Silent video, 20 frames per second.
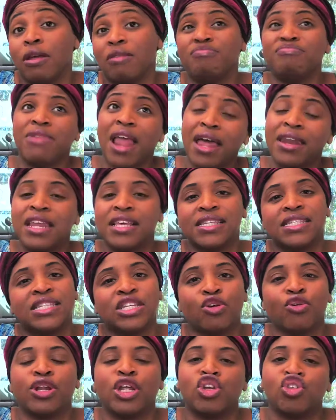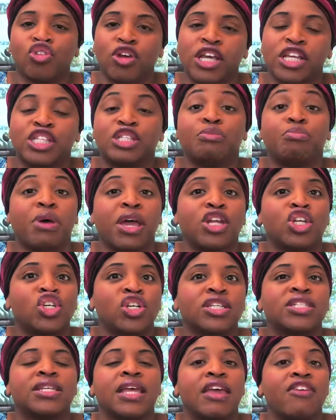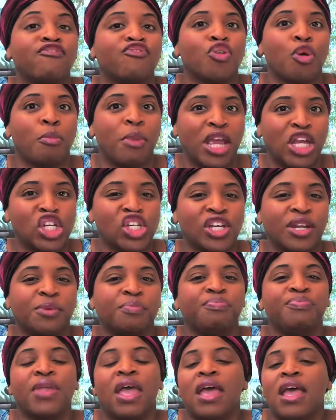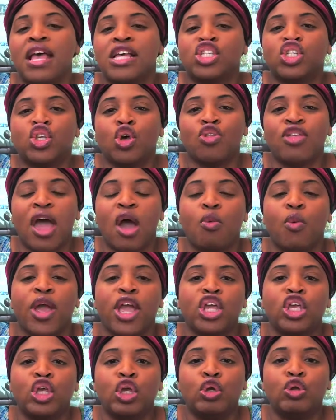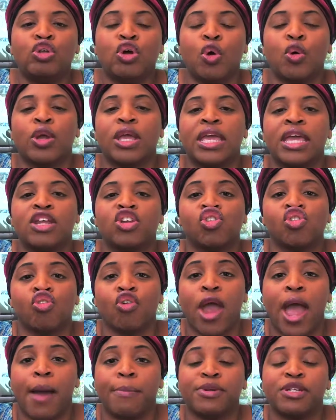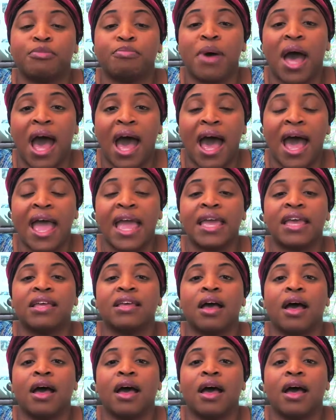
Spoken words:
not necessarily tricks, but just information, so that way you don't get trapped by